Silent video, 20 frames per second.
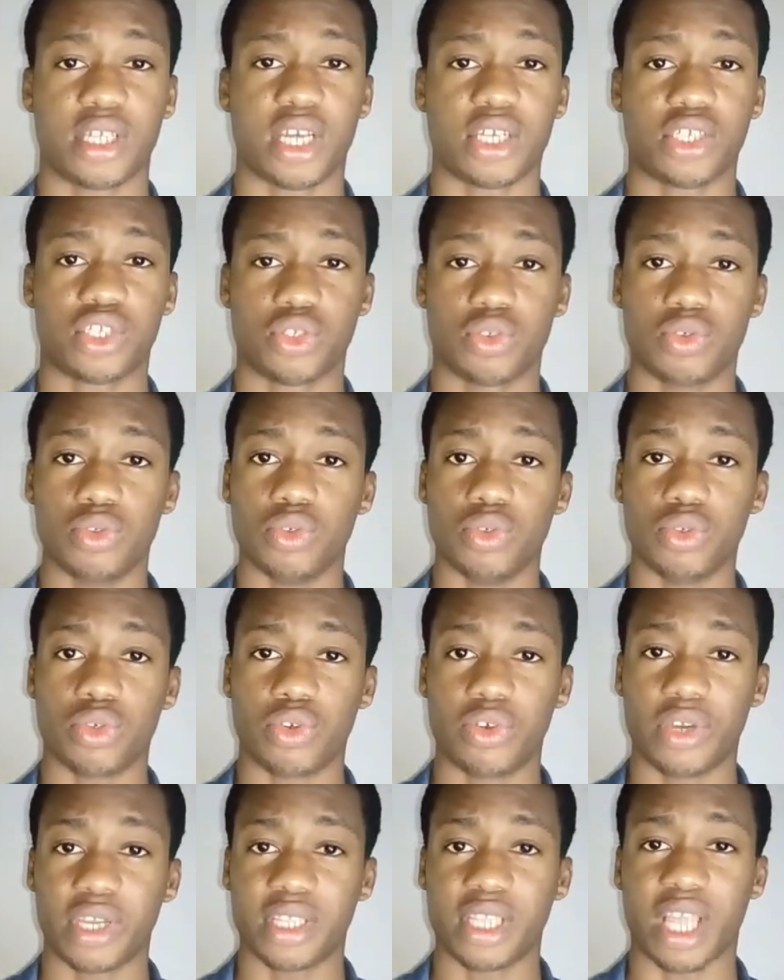That's to
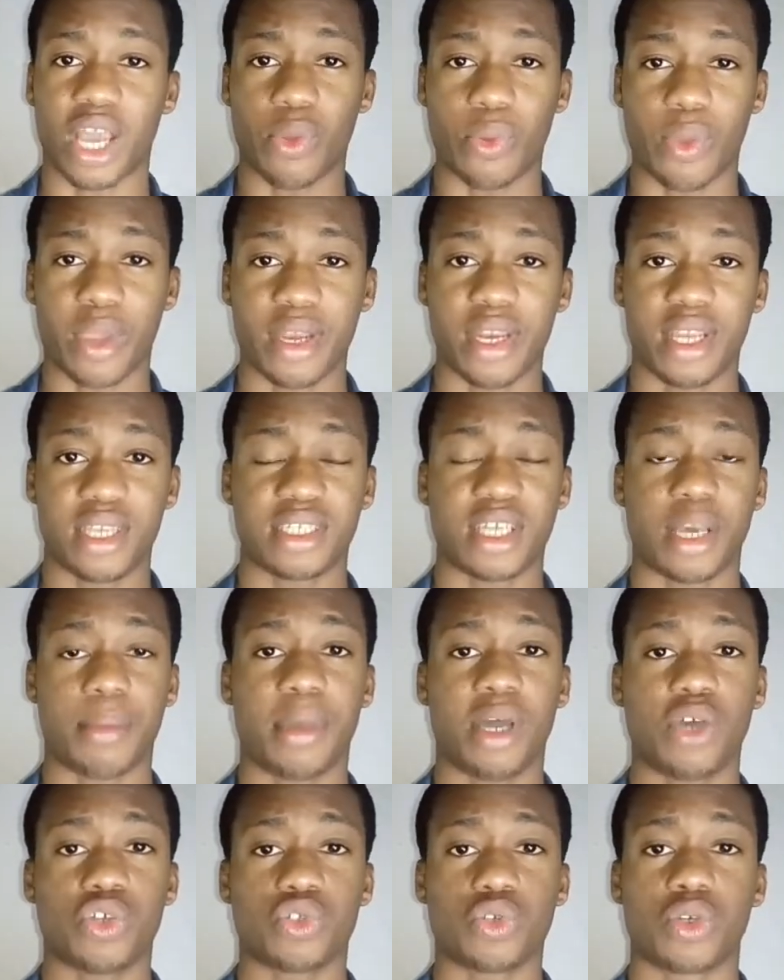create awareness
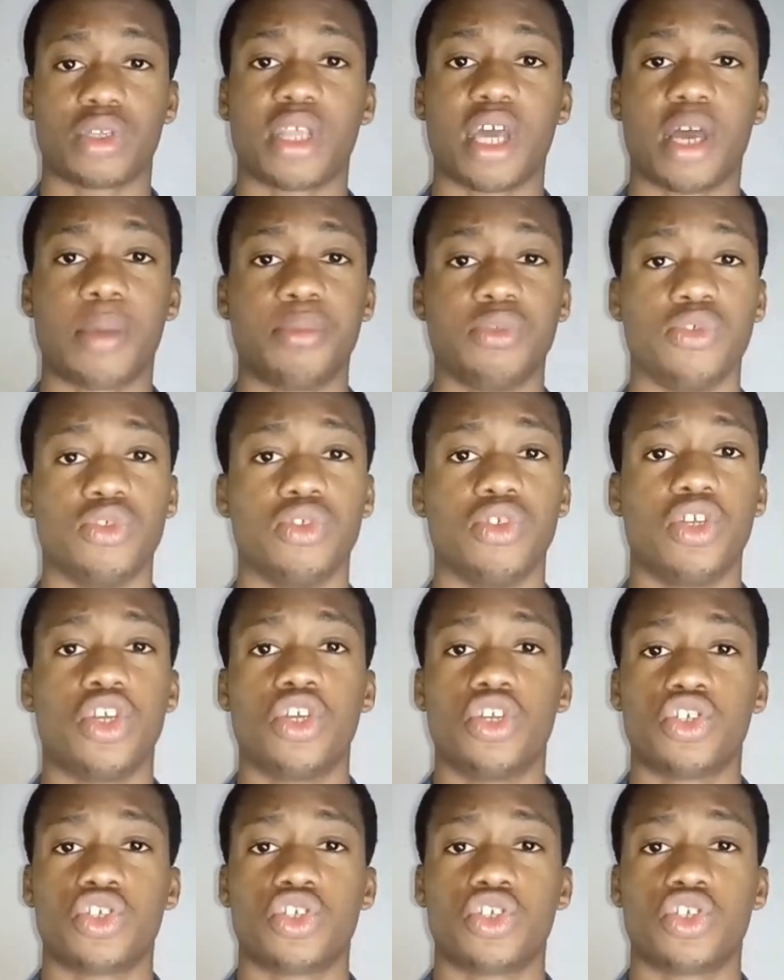about what happened.